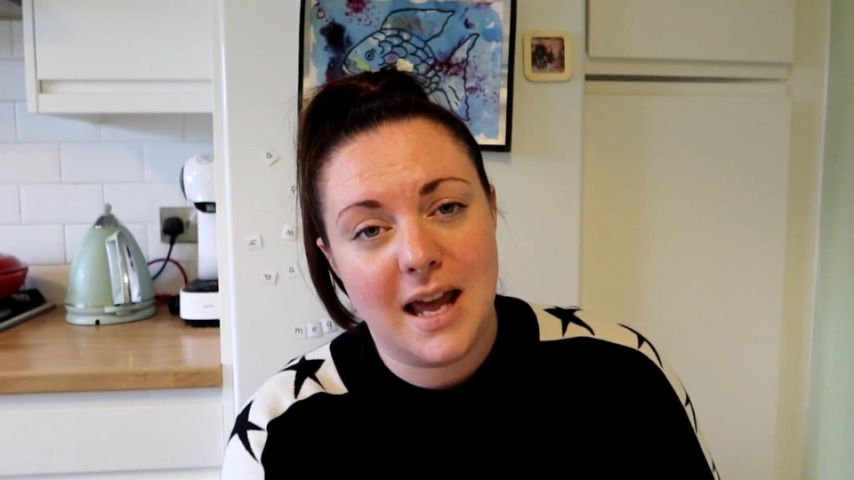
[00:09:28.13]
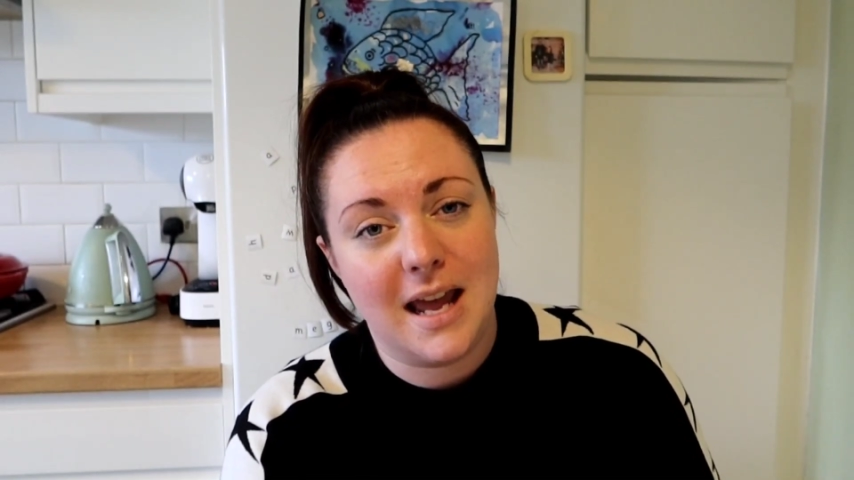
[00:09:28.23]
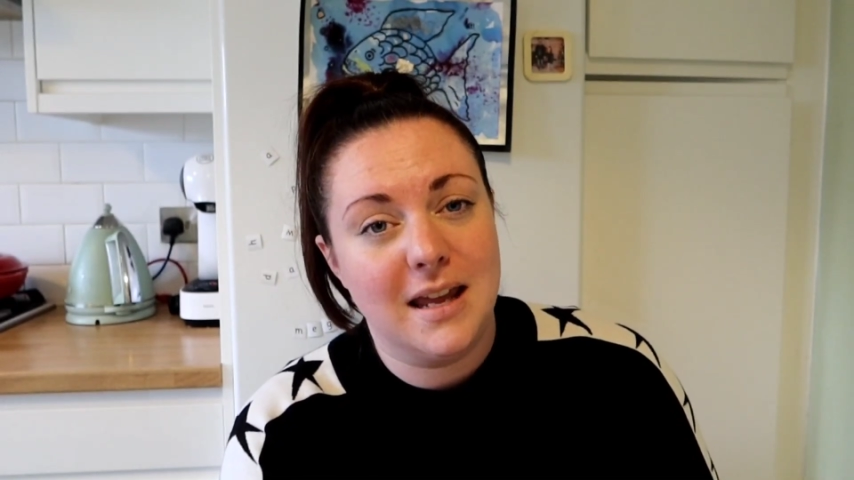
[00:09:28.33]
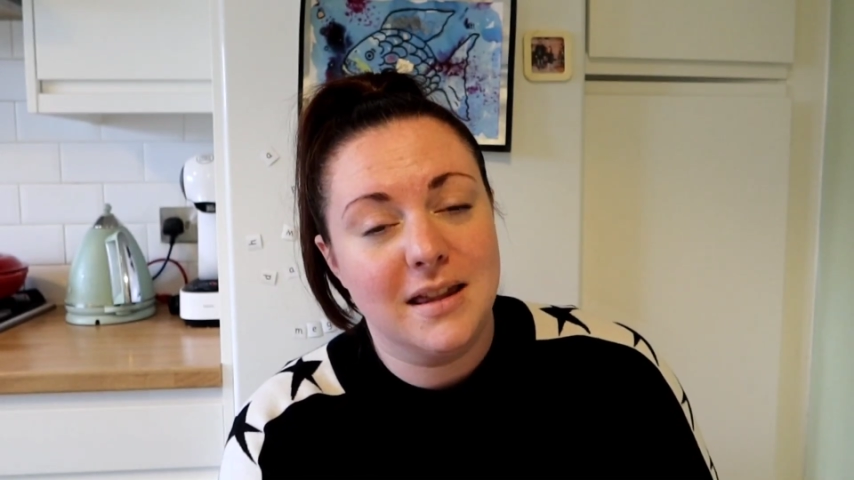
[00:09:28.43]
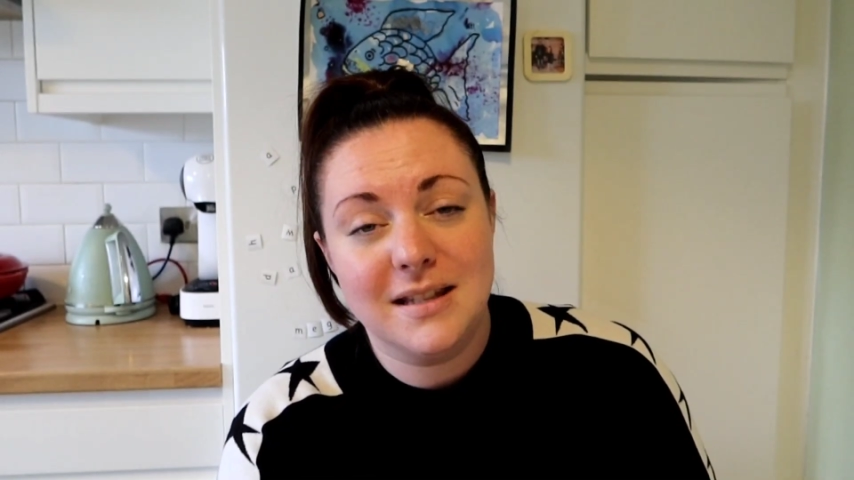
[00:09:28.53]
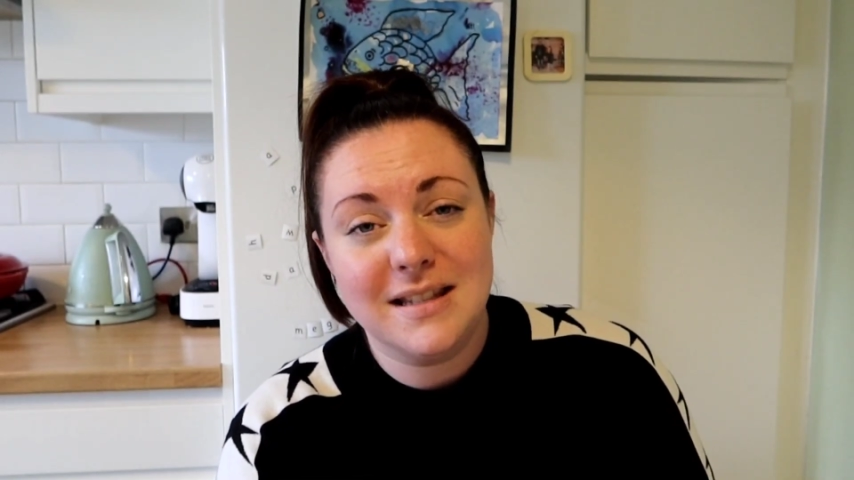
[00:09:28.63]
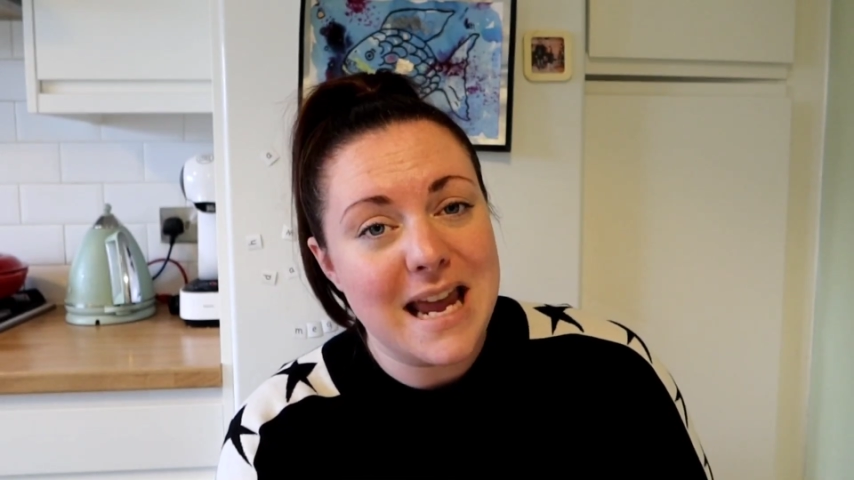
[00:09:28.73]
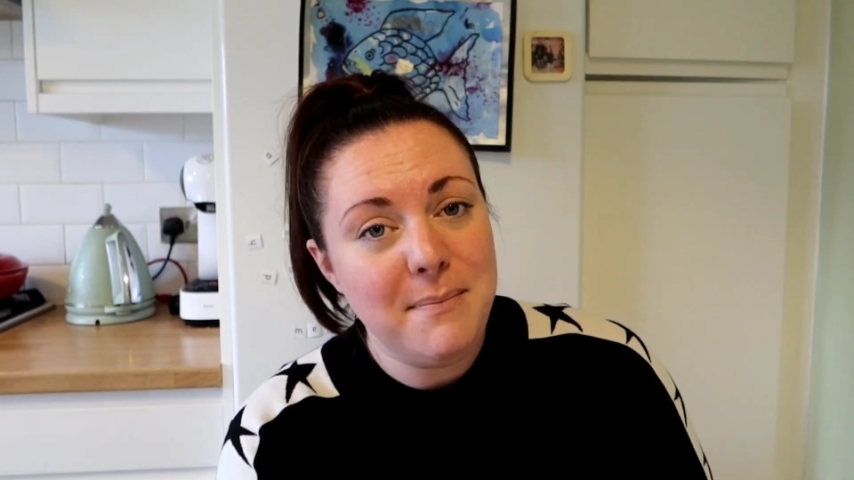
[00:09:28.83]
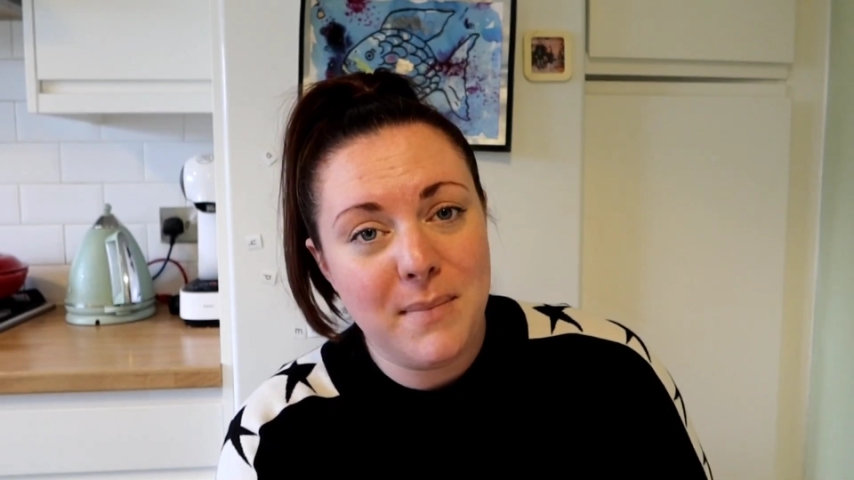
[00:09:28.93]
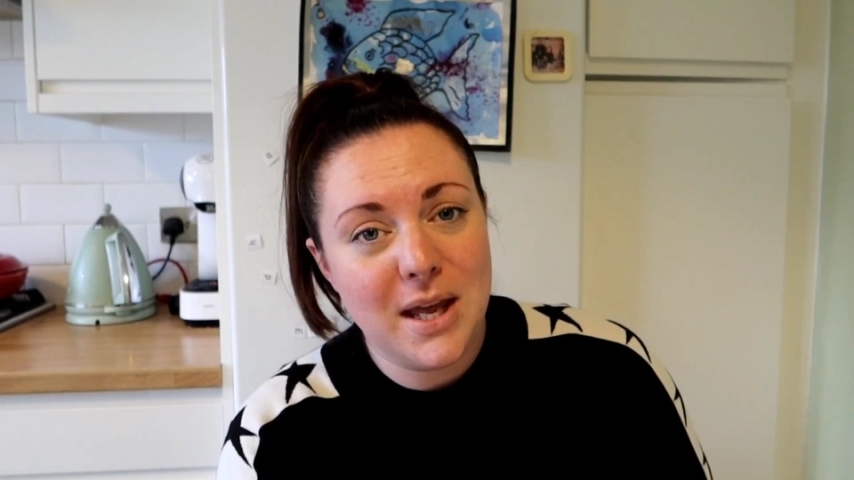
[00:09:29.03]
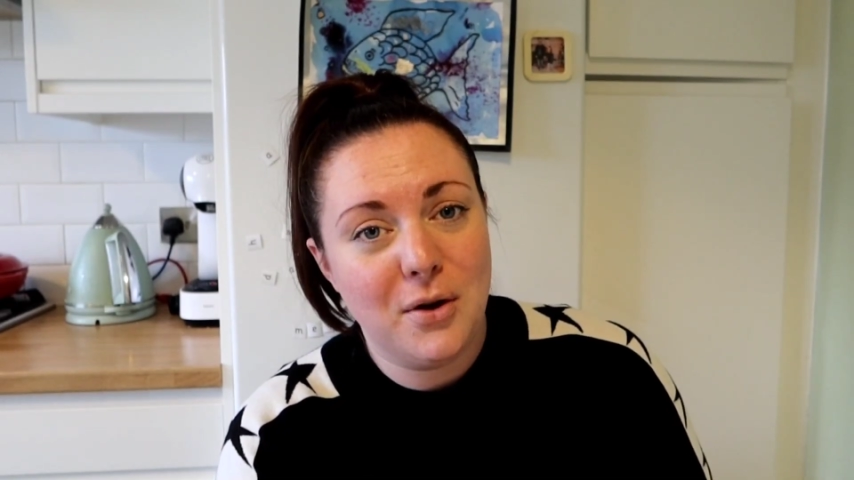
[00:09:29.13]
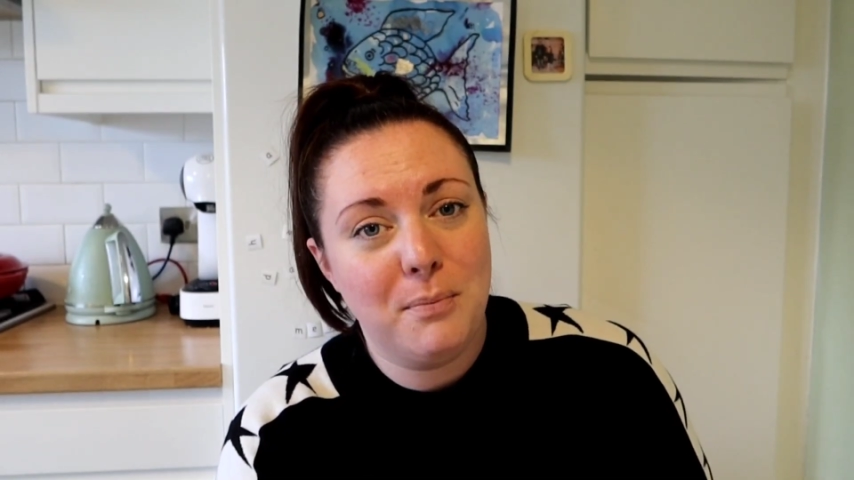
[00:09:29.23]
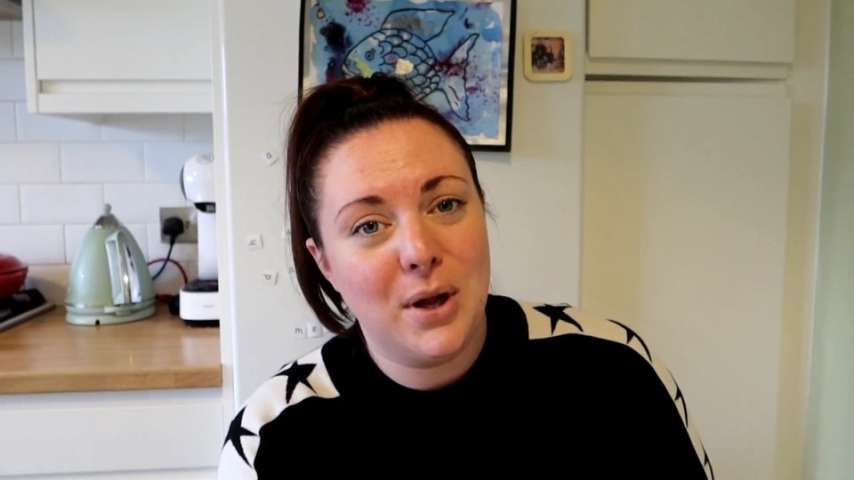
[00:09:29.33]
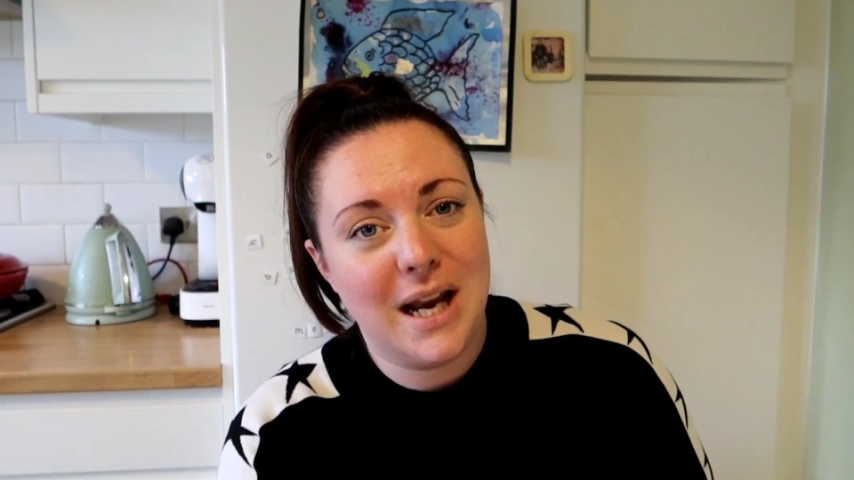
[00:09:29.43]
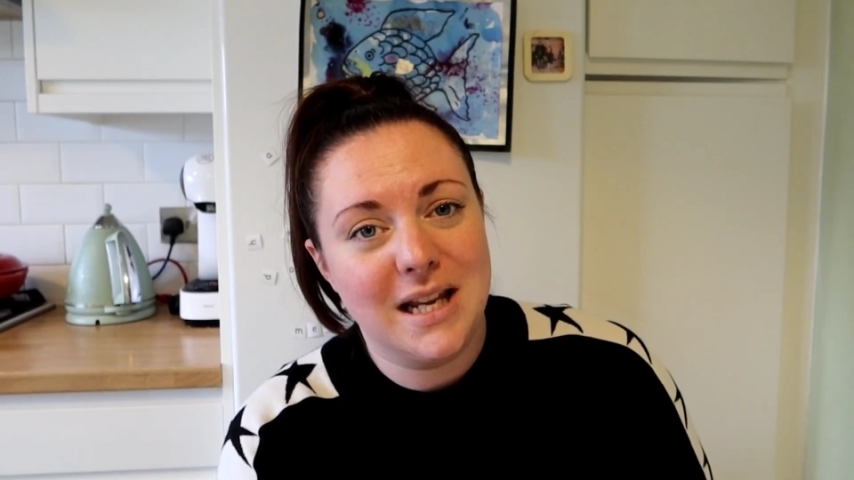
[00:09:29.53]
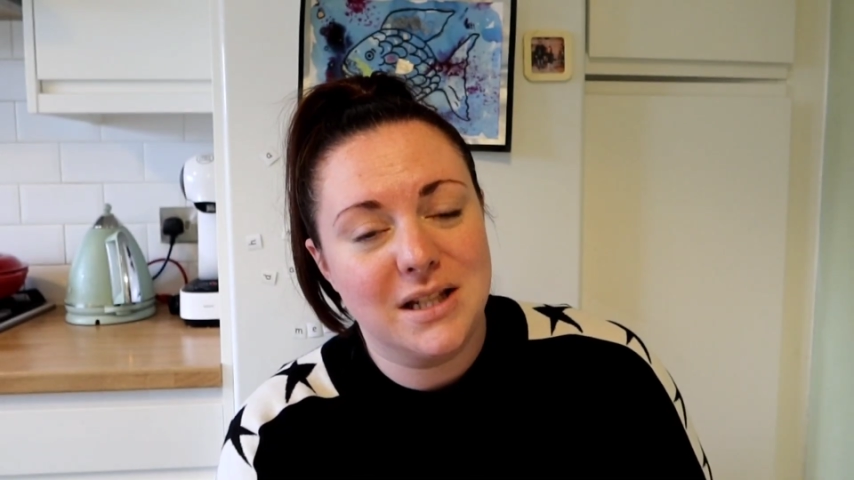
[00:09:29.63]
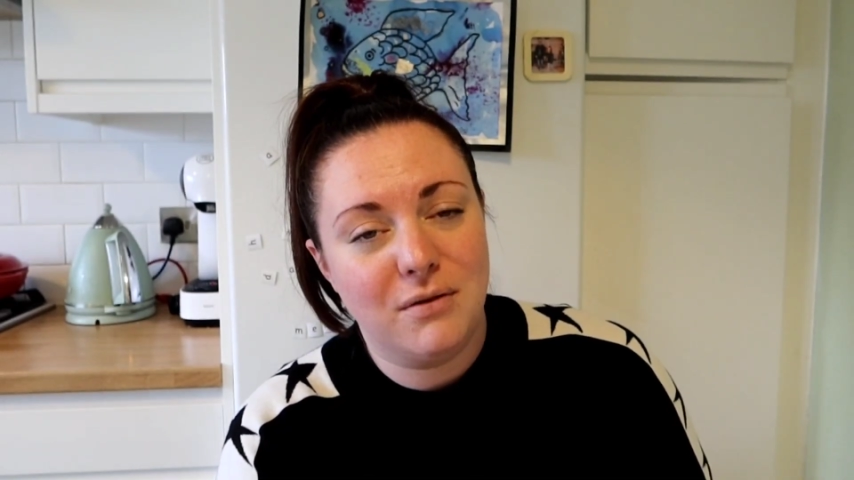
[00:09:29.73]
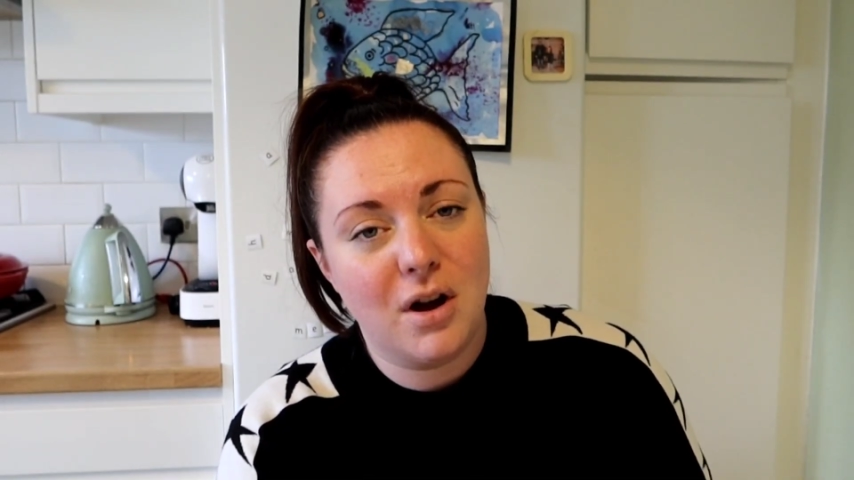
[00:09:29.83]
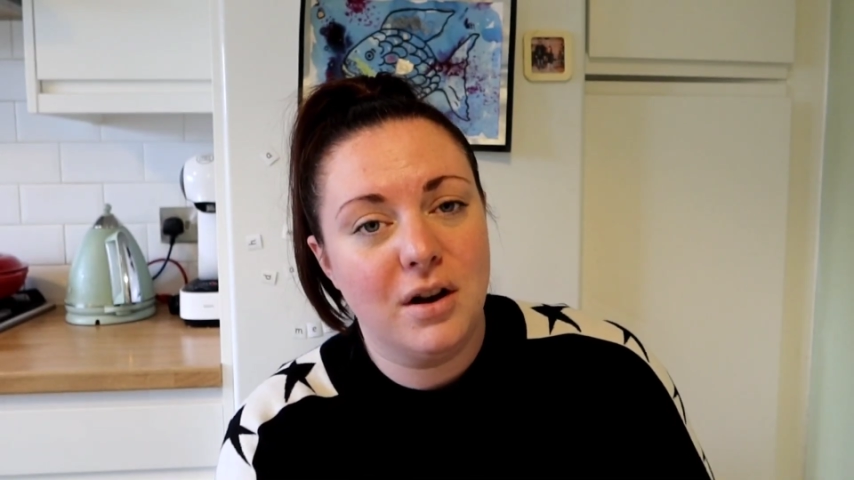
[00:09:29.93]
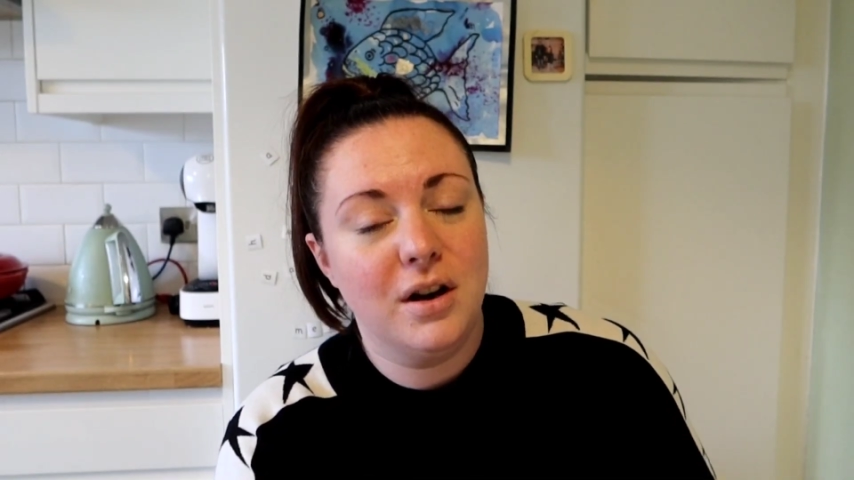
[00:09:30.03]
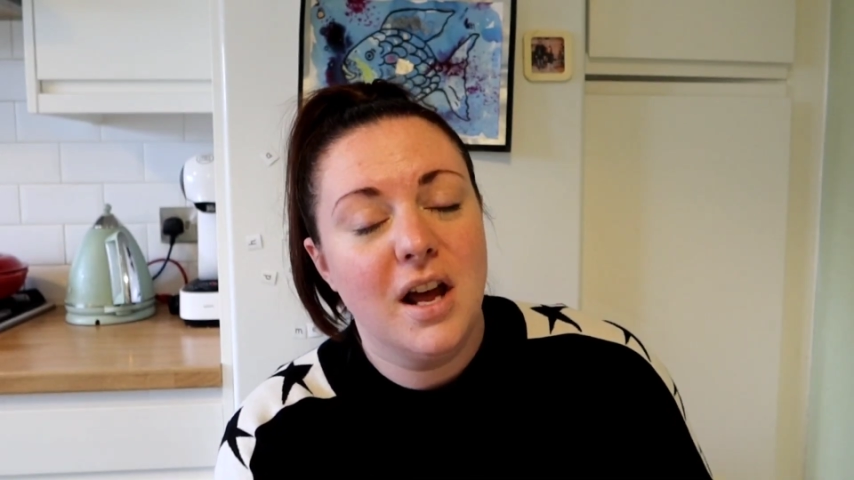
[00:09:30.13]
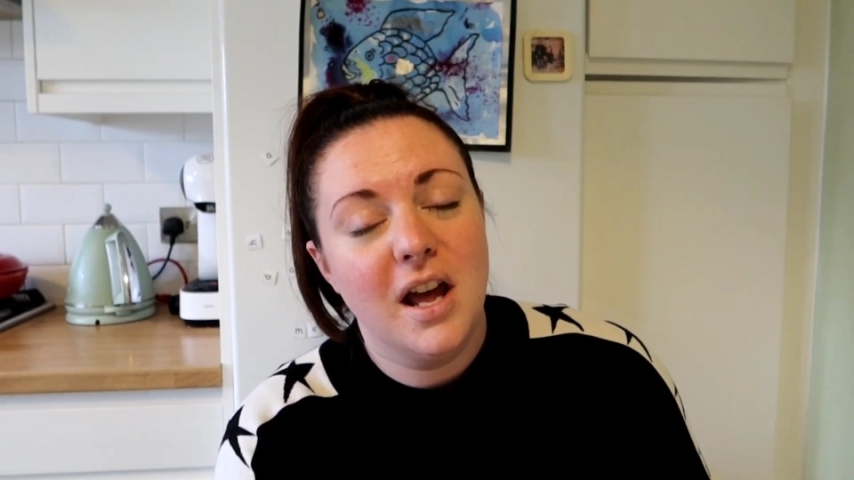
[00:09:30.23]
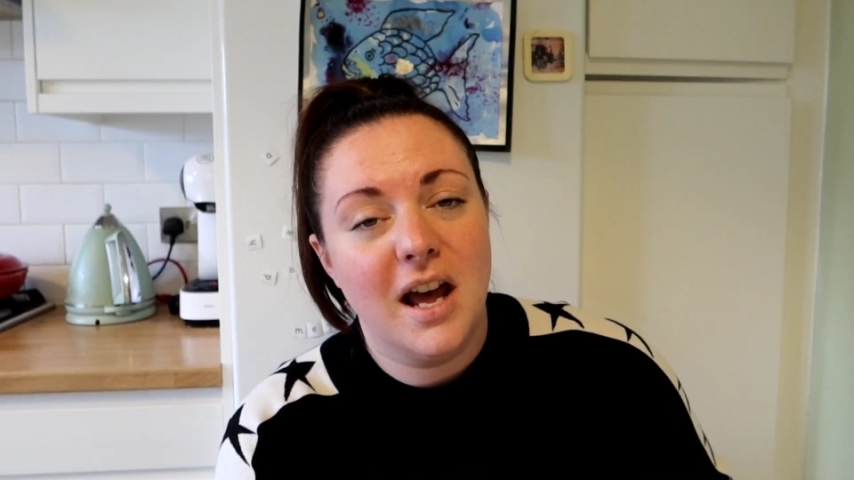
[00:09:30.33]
ate the same meal but later on,